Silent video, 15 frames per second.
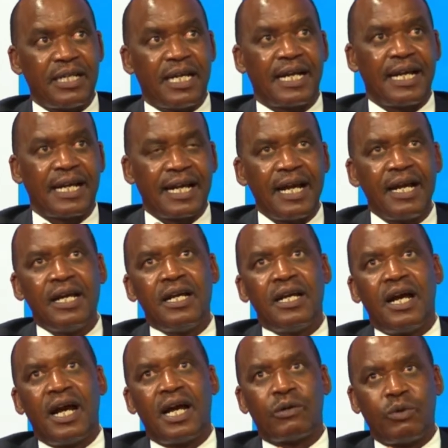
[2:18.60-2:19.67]
eka,
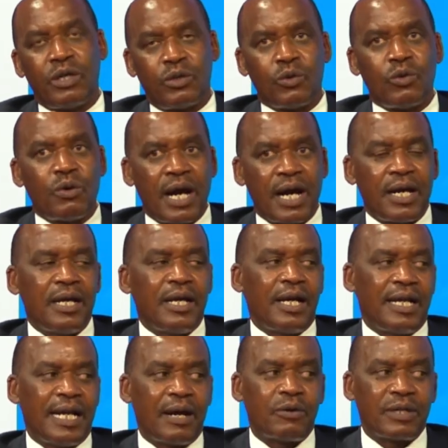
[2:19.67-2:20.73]
kwetuwa
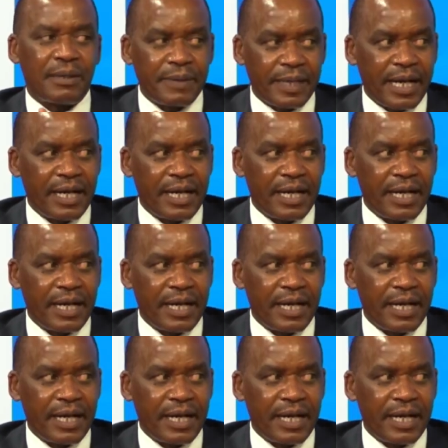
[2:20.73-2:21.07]
na kutavika.